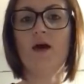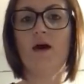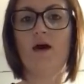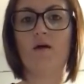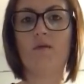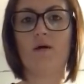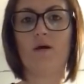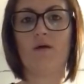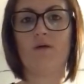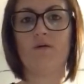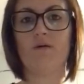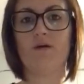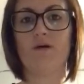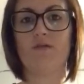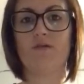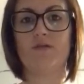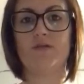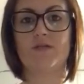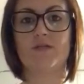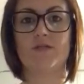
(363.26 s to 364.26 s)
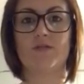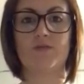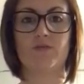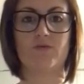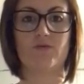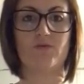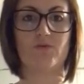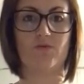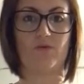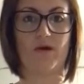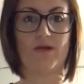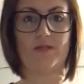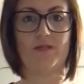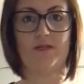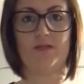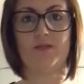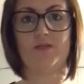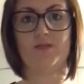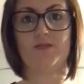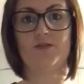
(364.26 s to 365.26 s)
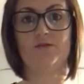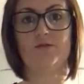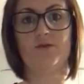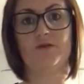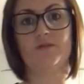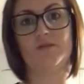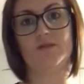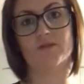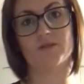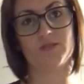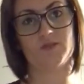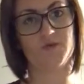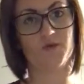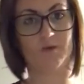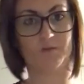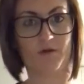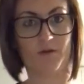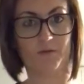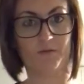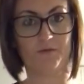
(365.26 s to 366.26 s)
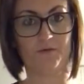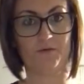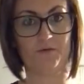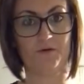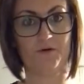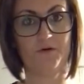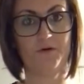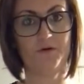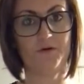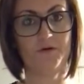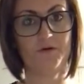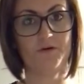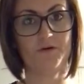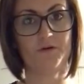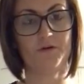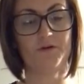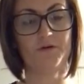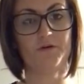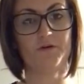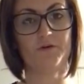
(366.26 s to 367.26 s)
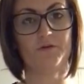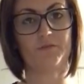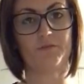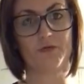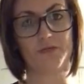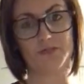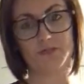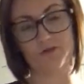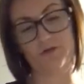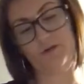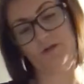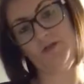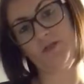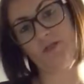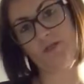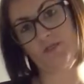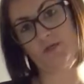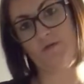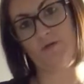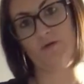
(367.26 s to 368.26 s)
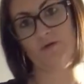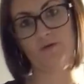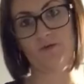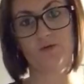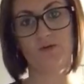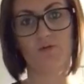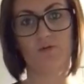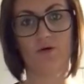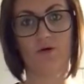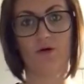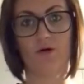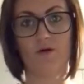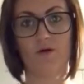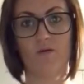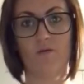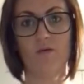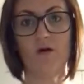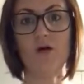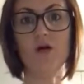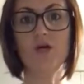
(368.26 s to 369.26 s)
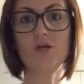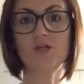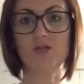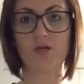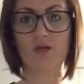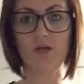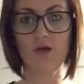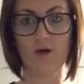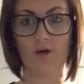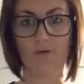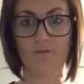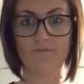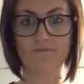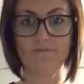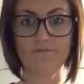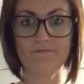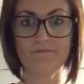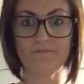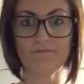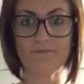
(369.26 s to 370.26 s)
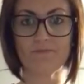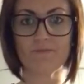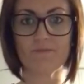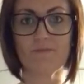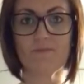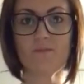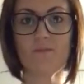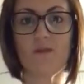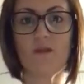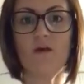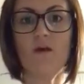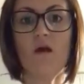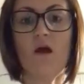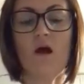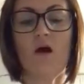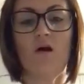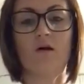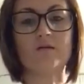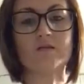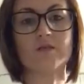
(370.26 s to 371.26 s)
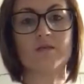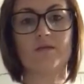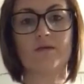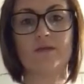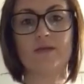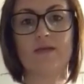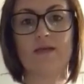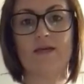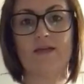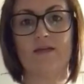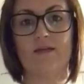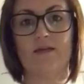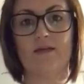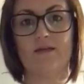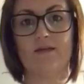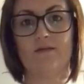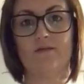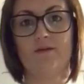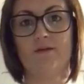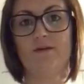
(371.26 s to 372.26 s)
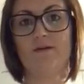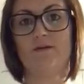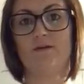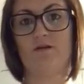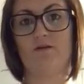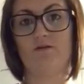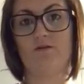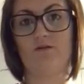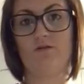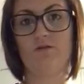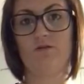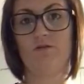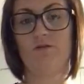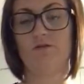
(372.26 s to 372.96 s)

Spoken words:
about if this is the right thing to do and if this is where prisoners, I suppose we will call them, should go. Ultimately, at the end of it, Mr.